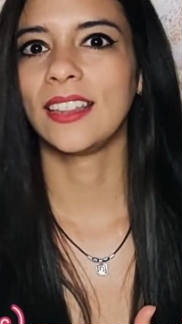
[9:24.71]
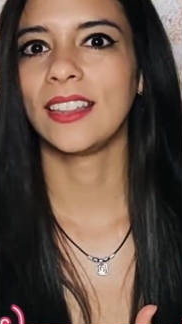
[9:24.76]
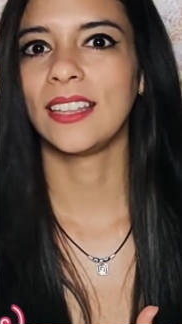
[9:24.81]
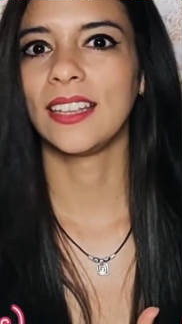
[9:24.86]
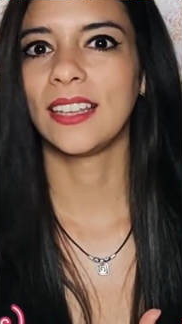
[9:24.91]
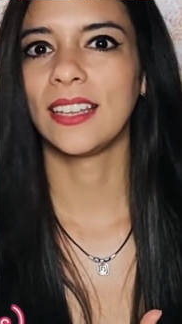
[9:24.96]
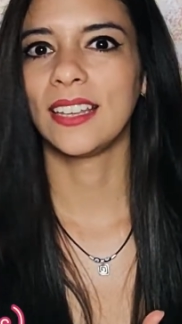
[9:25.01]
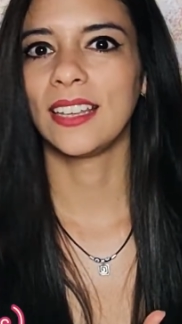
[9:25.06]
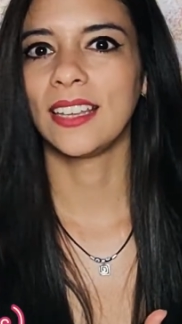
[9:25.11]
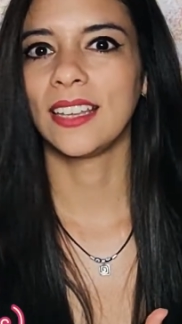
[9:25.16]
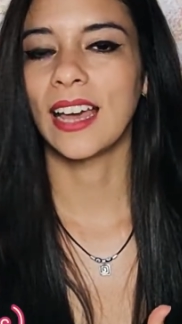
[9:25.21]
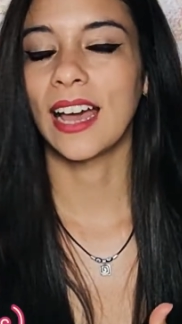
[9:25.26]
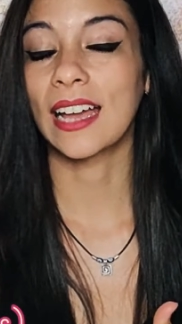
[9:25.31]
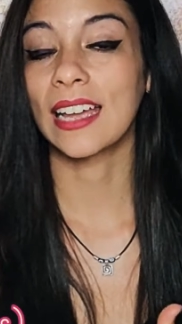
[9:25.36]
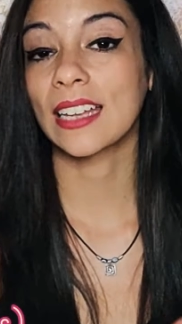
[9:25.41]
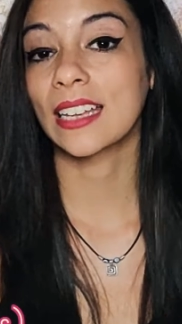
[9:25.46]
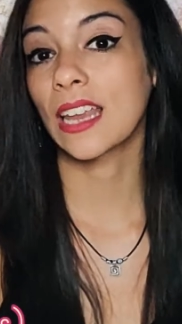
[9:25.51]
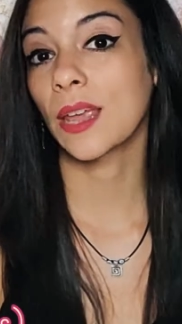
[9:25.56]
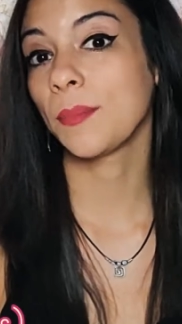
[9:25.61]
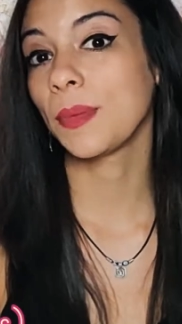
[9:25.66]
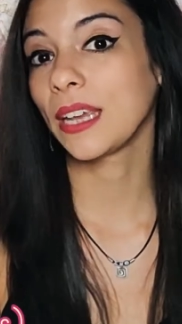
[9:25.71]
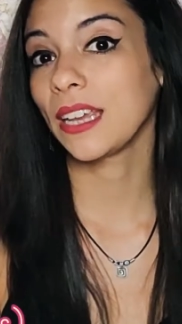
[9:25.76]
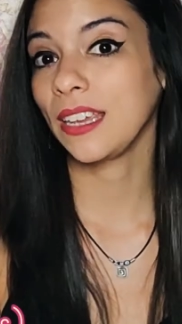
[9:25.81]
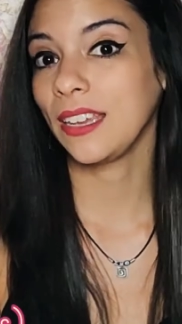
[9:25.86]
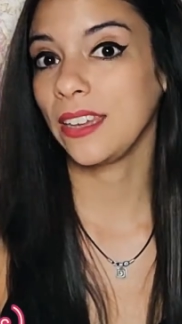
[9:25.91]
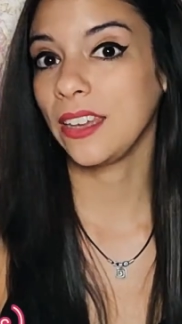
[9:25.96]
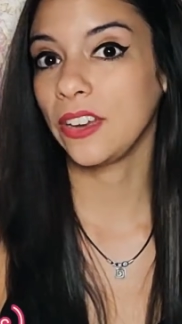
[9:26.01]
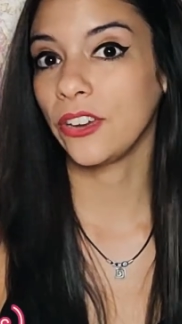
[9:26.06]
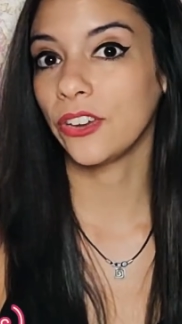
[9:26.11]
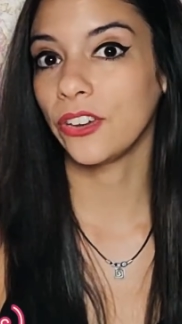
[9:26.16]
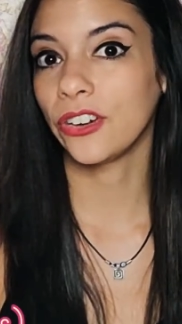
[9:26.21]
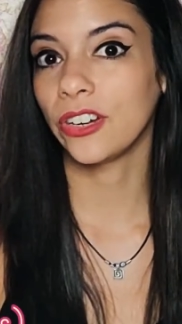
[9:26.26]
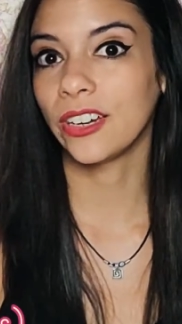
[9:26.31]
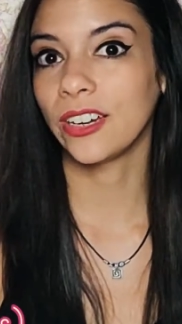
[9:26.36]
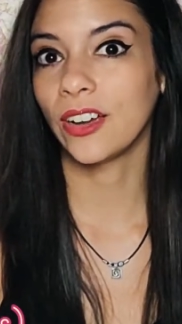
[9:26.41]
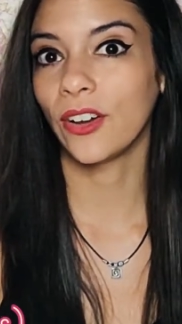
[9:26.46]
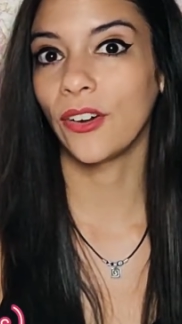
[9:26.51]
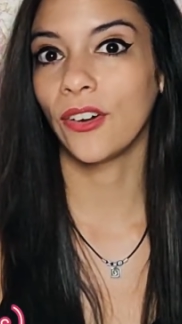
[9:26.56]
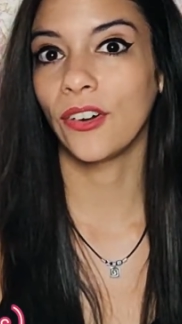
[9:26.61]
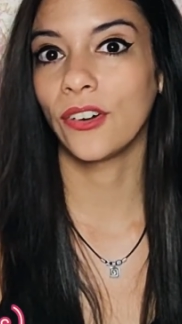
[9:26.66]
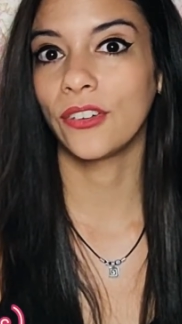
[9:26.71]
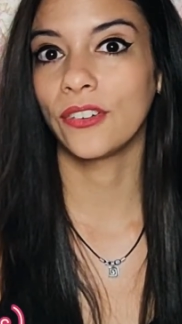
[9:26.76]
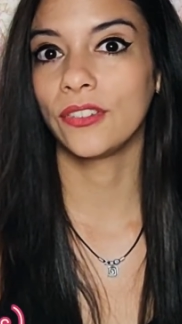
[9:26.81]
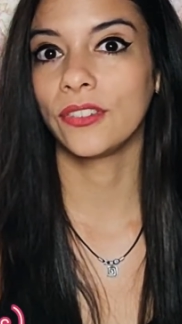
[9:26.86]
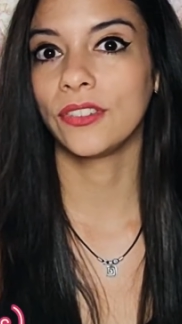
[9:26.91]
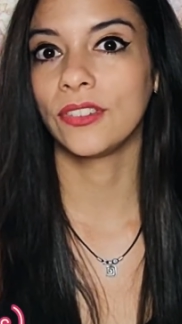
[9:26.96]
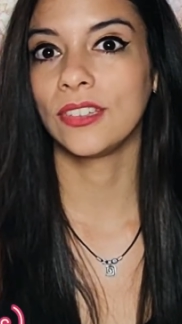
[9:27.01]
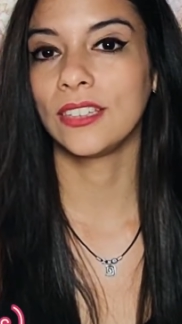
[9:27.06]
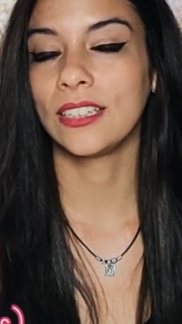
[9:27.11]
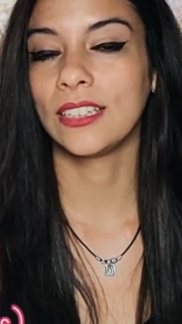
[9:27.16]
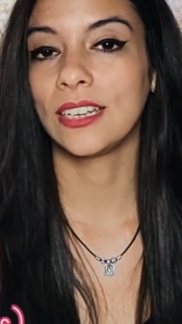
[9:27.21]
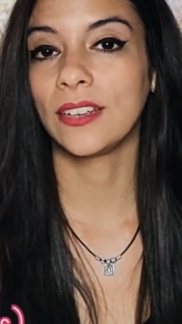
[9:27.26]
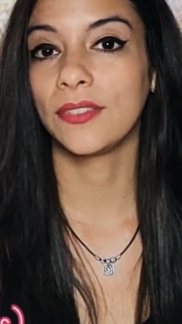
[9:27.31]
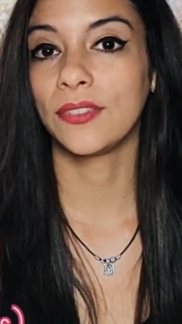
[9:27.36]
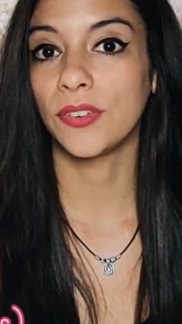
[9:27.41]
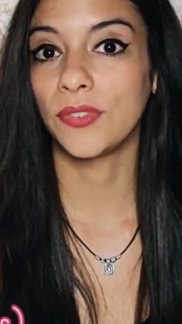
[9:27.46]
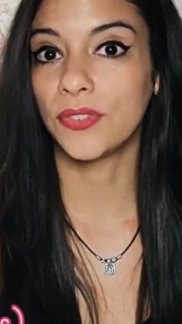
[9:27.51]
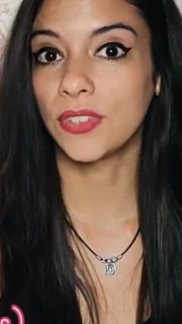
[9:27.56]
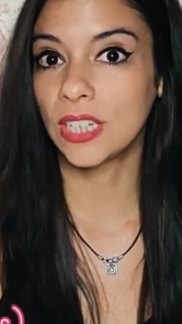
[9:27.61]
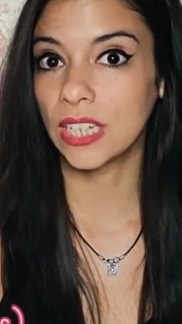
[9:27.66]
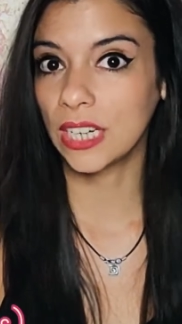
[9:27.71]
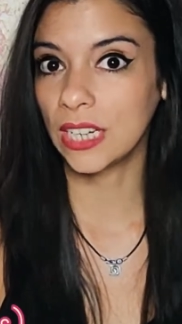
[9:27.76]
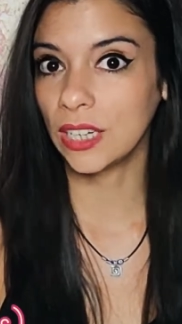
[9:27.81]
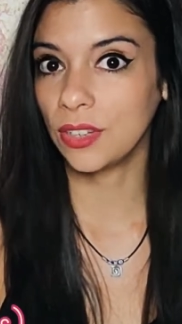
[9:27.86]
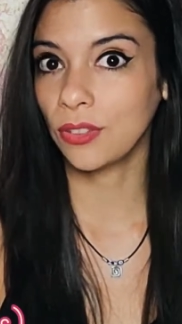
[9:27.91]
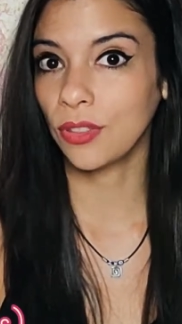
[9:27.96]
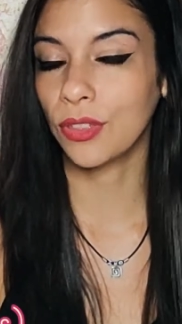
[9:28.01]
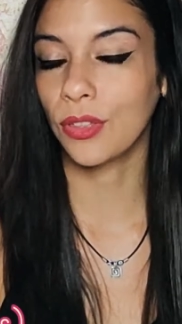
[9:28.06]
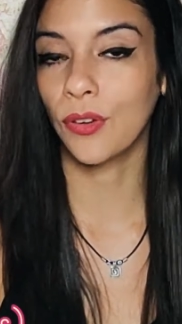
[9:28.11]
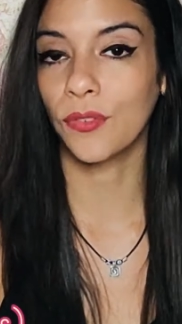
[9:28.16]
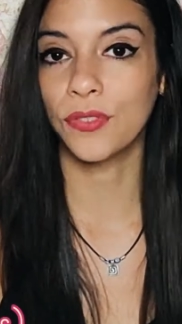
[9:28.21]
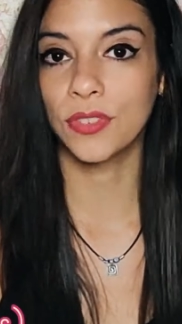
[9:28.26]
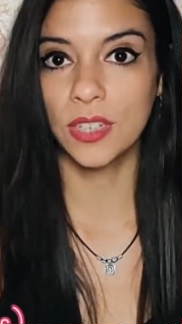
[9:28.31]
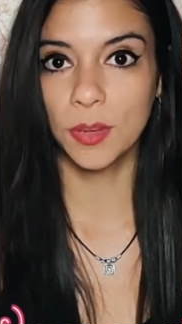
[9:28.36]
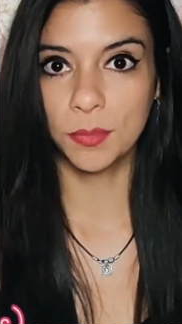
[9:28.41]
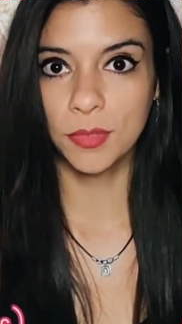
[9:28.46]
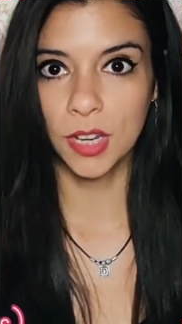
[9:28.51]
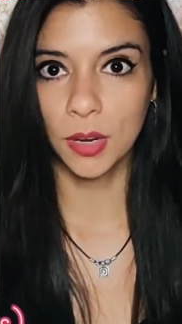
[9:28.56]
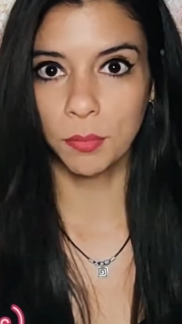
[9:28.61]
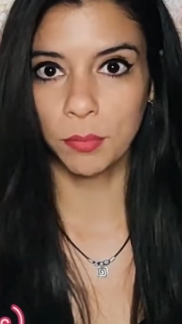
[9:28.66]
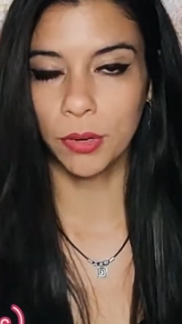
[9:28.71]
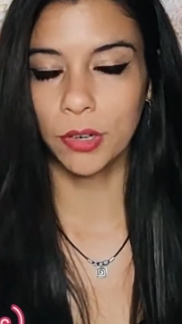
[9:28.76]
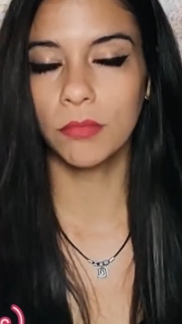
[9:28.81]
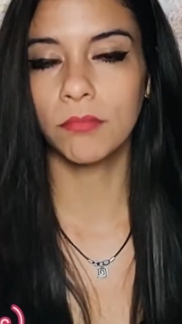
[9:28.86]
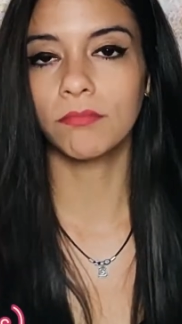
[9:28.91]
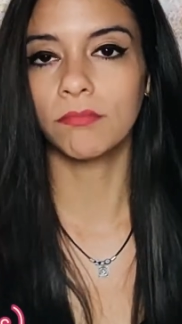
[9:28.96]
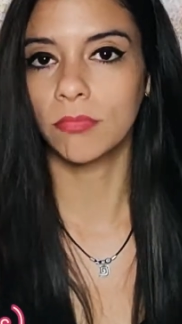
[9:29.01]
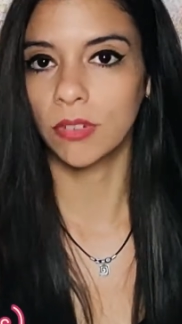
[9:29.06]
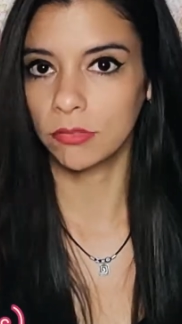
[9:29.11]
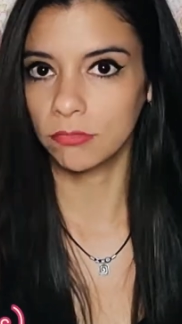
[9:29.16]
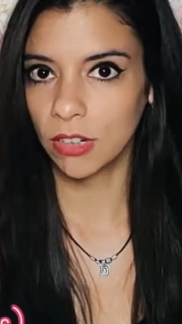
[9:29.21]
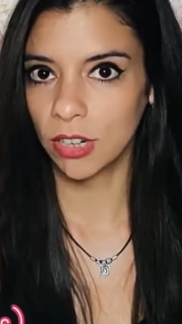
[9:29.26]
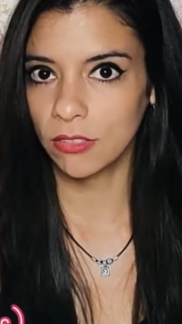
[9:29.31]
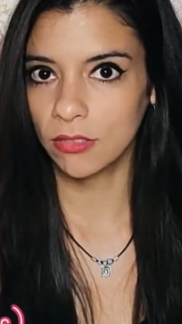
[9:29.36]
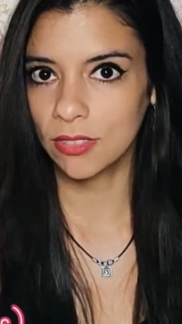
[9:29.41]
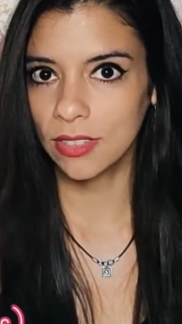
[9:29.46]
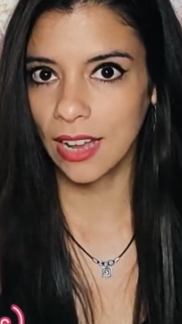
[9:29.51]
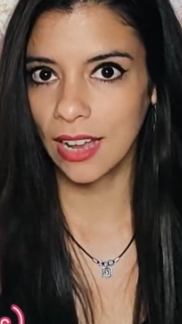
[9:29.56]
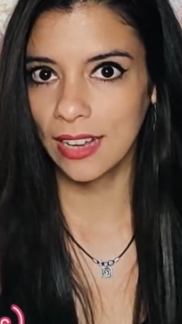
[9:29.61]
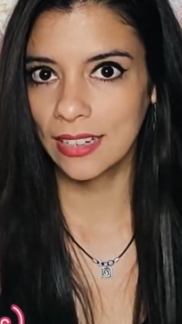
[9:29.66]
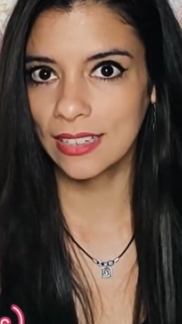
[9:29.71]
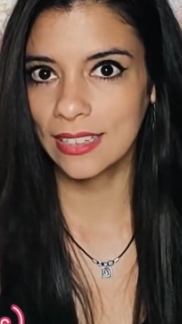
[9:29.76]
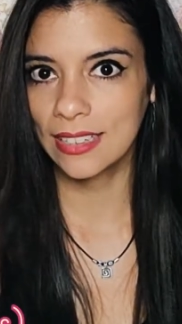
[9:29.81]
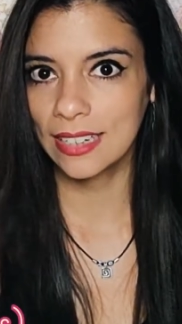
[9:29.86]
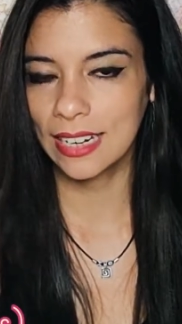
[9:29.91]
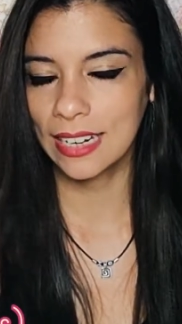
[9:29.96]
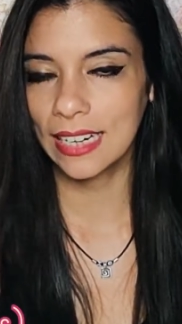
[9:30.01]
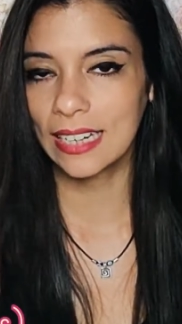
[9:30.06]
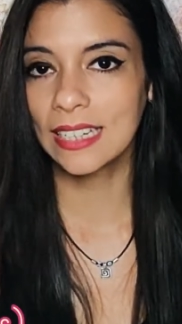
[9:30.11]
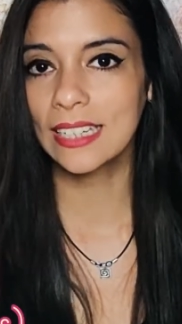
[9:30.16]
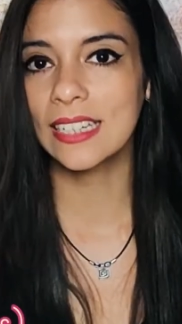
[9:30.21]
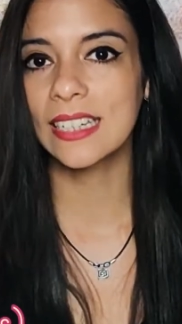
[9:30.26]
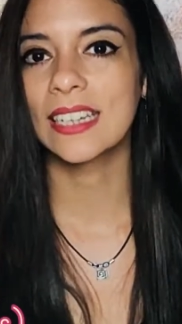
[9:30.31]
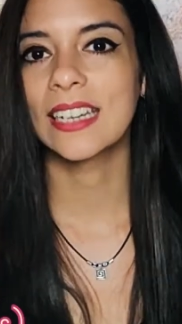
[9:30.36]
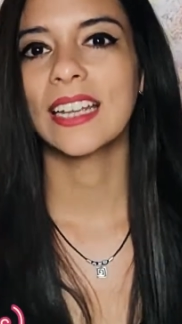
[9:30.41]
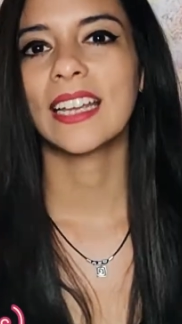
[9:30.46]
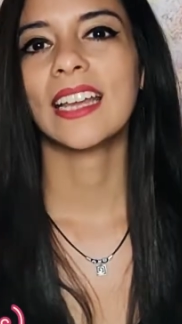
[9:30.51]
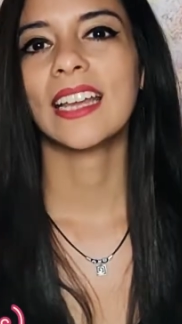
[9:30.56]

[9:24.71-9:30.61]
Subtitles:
the academic year on the 15th of September, around that date,